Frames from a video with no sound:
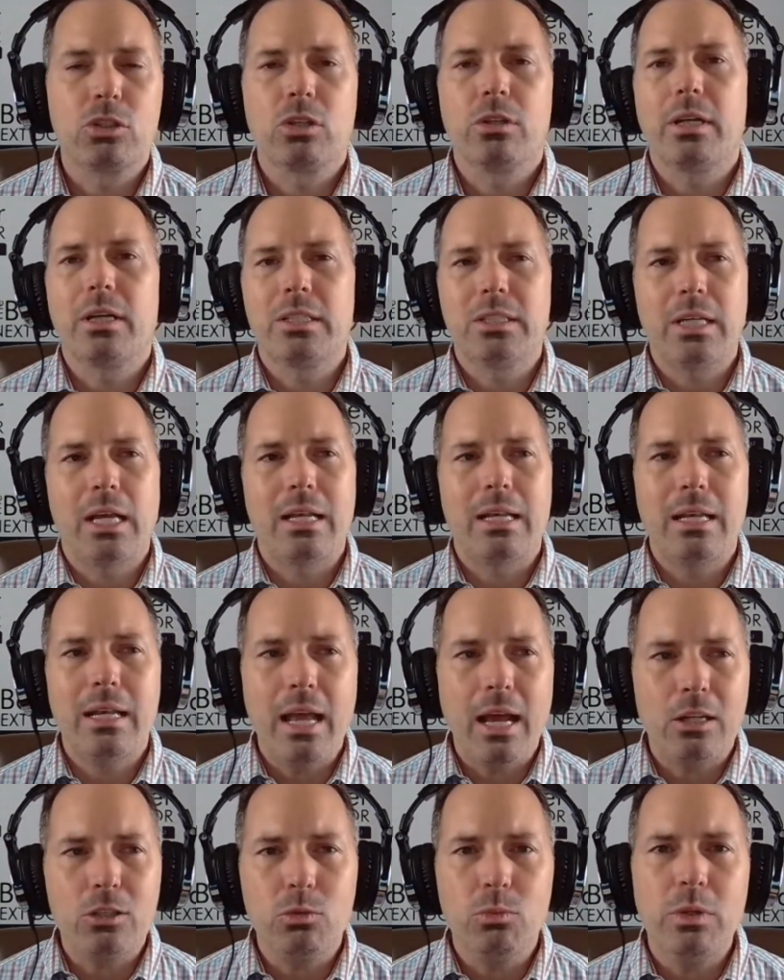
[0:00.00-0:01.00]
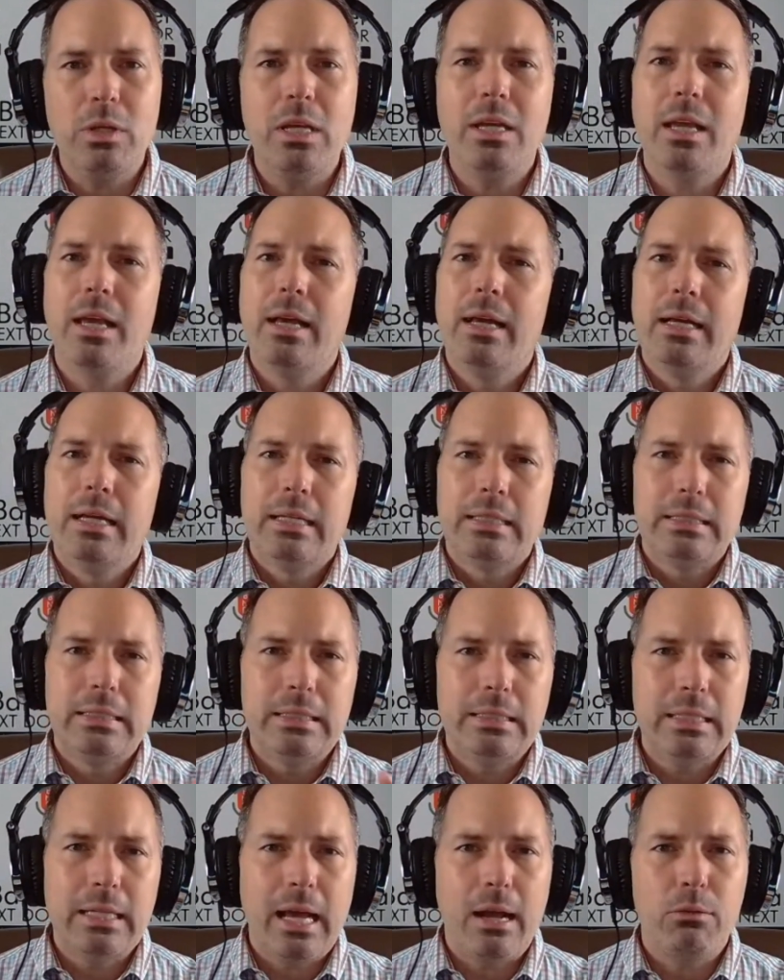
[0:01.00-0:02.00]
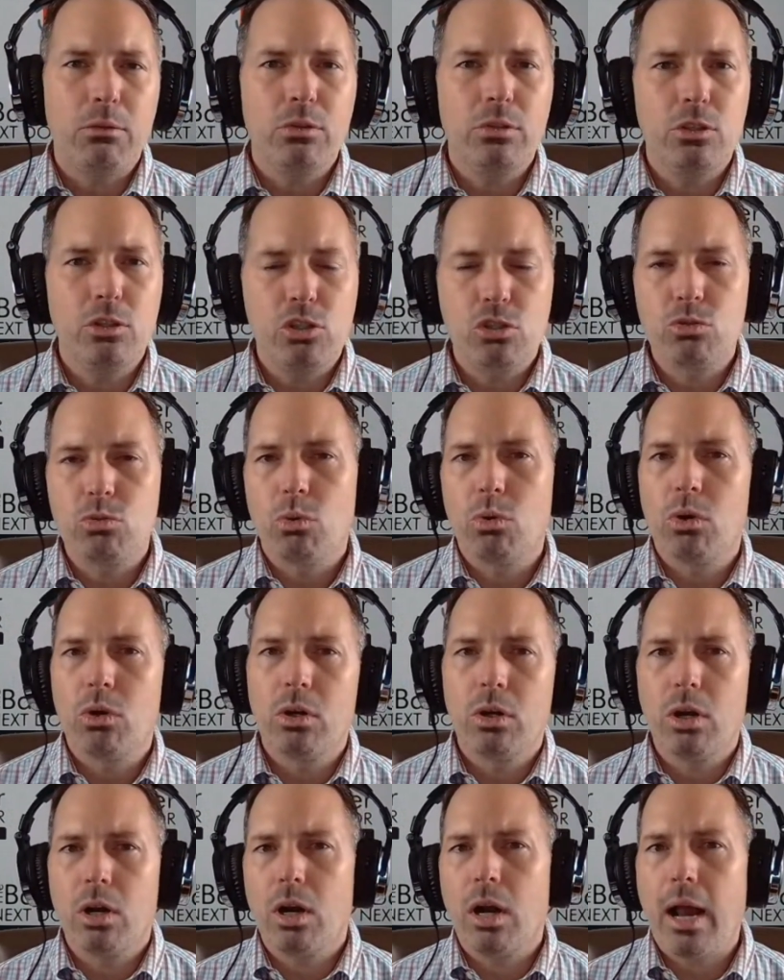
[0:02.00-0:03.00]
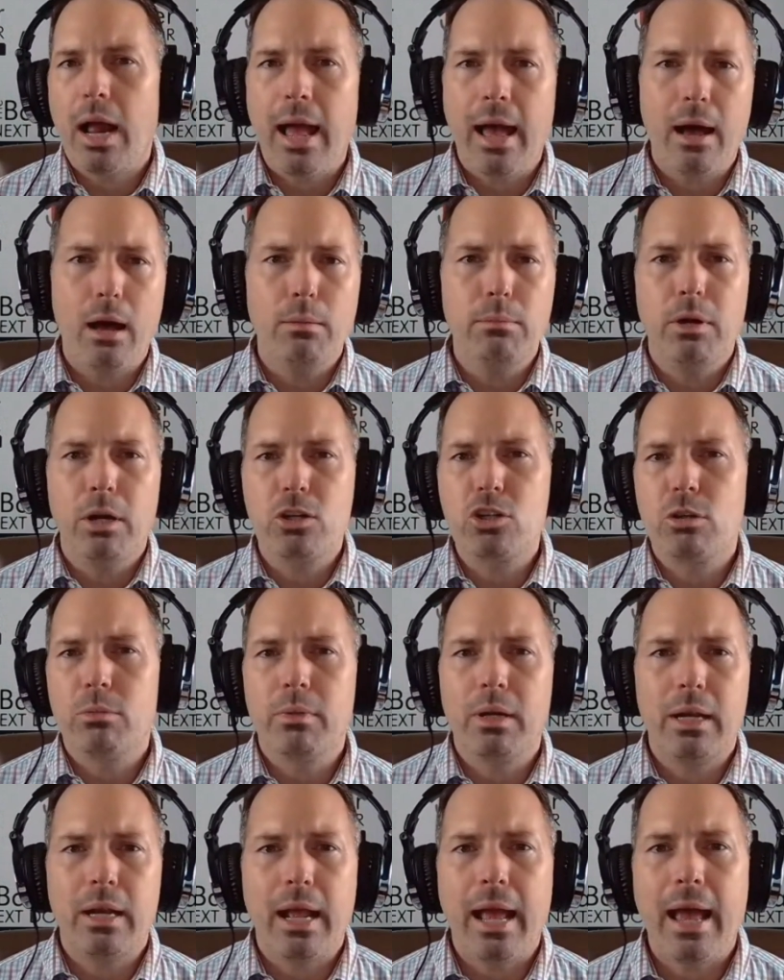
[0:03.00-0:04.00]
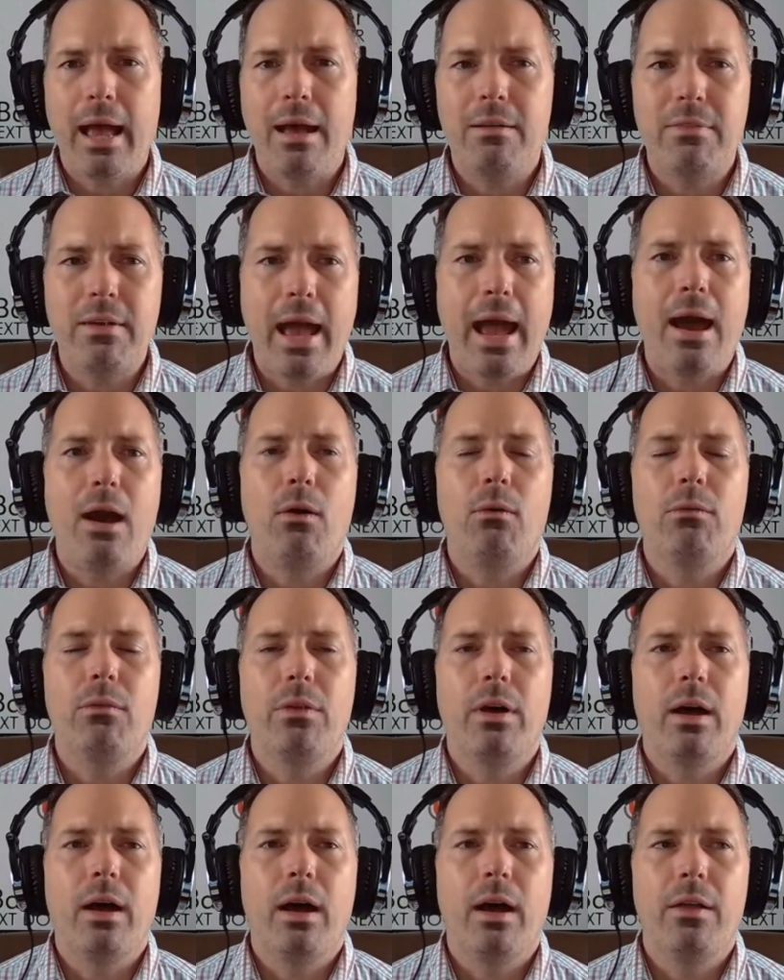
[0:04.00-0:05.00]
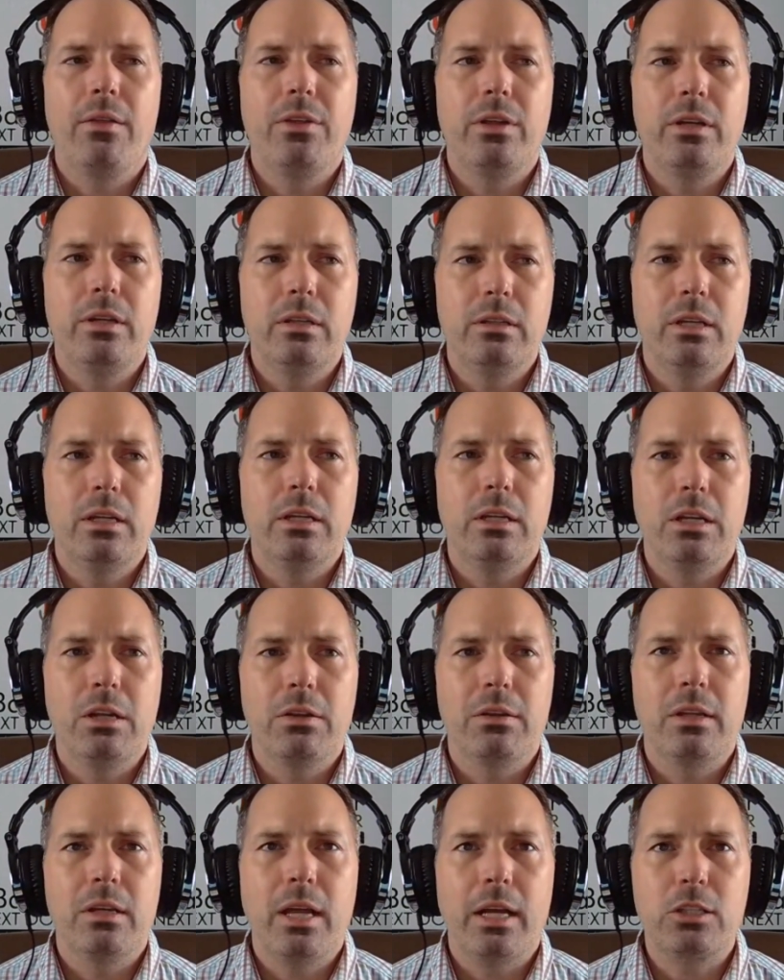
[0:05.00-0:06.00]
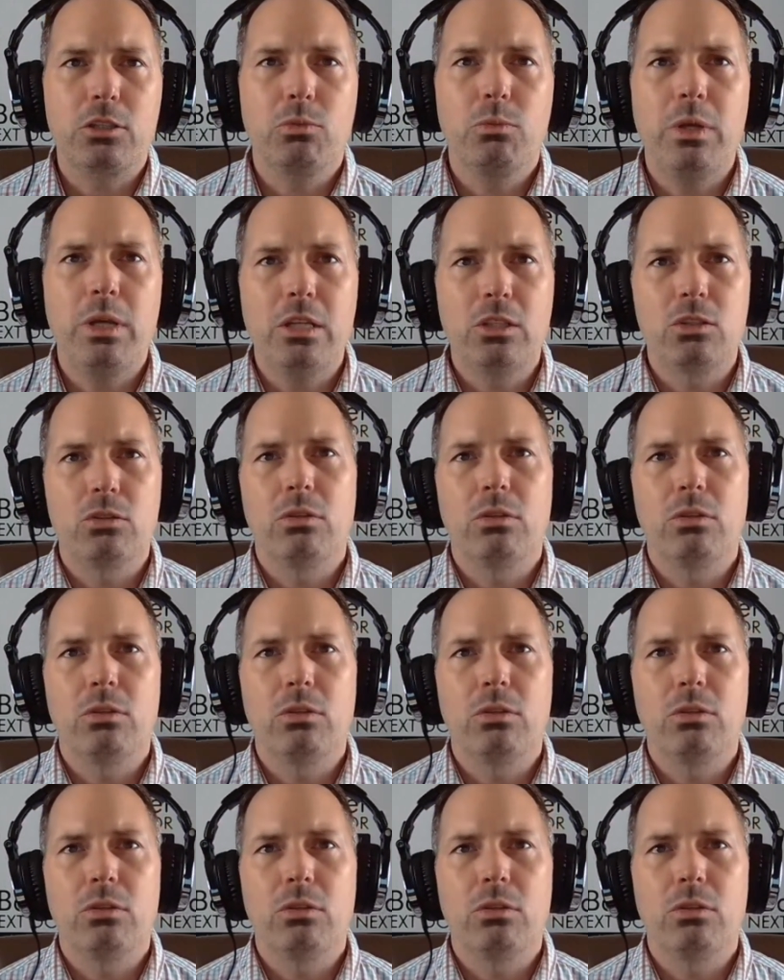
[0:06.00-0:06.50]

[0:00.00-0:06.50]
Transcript: So like I said, next week not really sure how much I'm going to have out uh, the, the you know the next week.